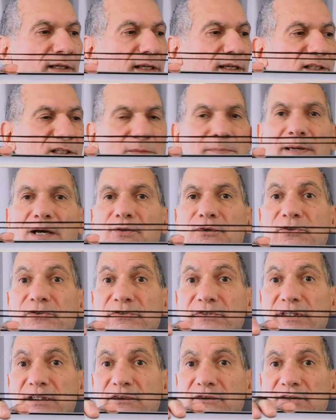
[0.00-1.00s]
is about
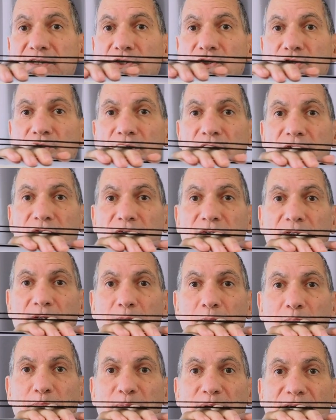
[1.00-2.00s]
6 inches
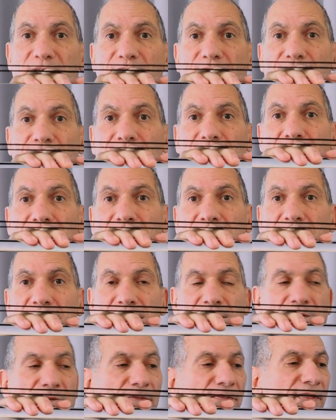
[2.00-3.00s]
bigger
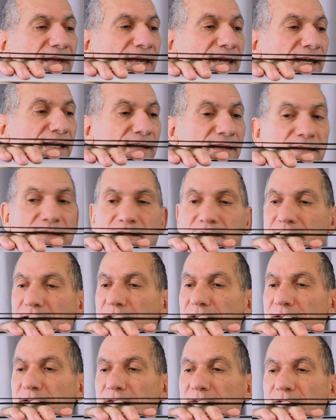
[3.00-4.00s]
than
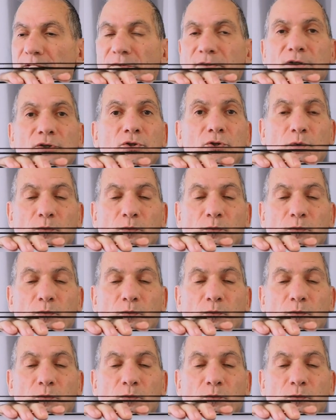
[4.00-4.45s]
the new